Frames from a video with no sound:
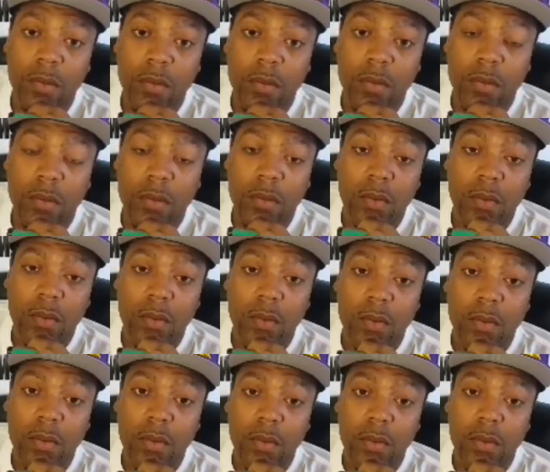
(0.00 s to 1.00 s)

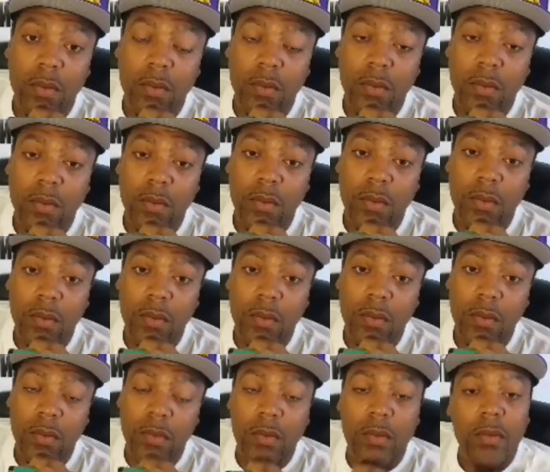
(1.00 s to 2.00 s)

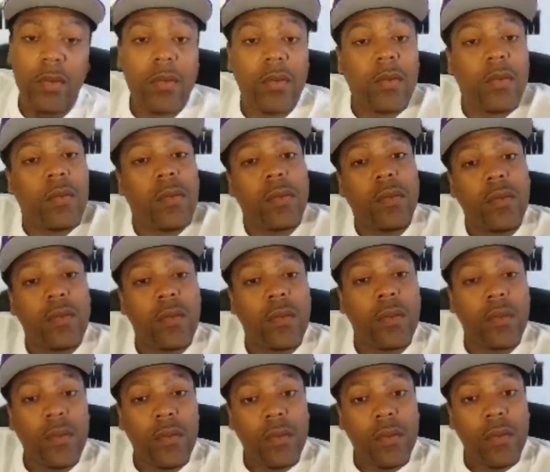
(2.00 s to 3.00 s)

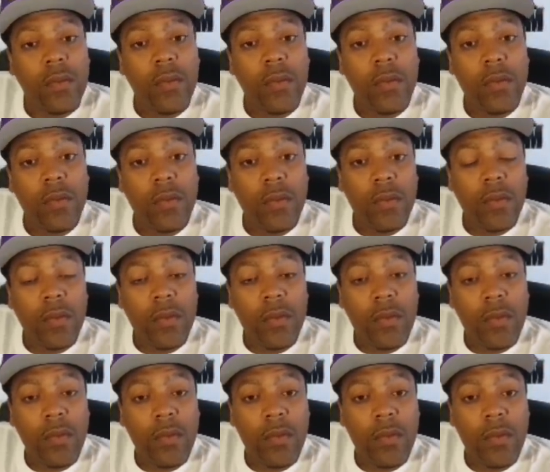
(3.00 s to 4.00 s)

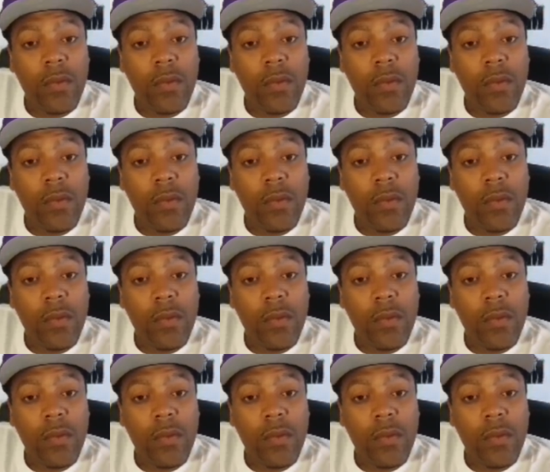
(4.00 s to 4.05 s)
(not speaking)